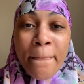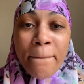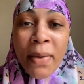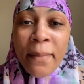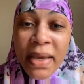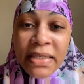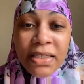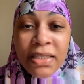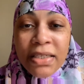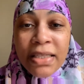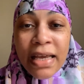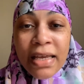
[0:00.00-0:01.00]
But
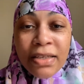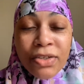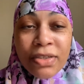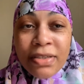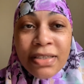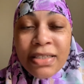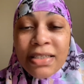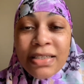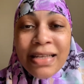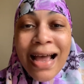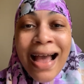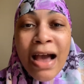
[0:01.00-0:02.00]
basically, this is
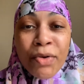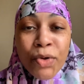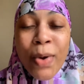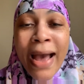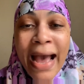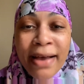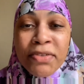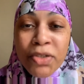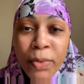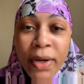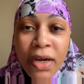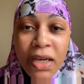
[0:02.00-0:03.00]
not how you have to
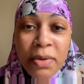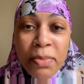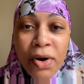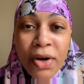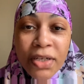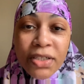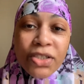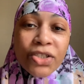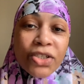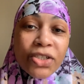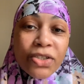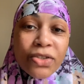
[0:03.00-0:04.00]
wear a khimar. This is
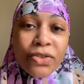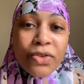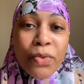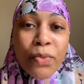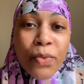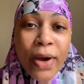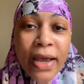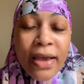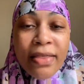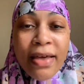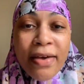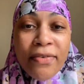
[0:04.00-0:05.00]
just the
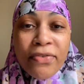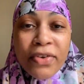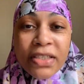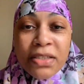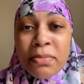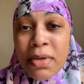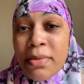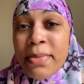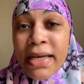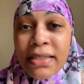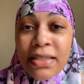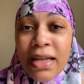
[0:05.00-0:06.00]
way that fits me
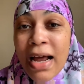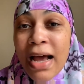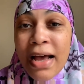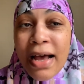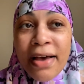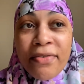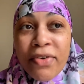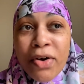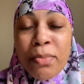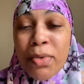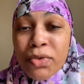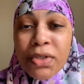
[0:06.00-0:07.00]
best, that I
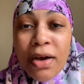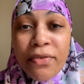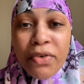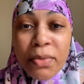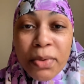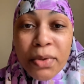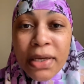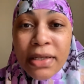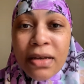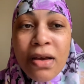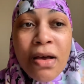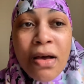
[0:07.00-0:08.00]
felt most comfortable in.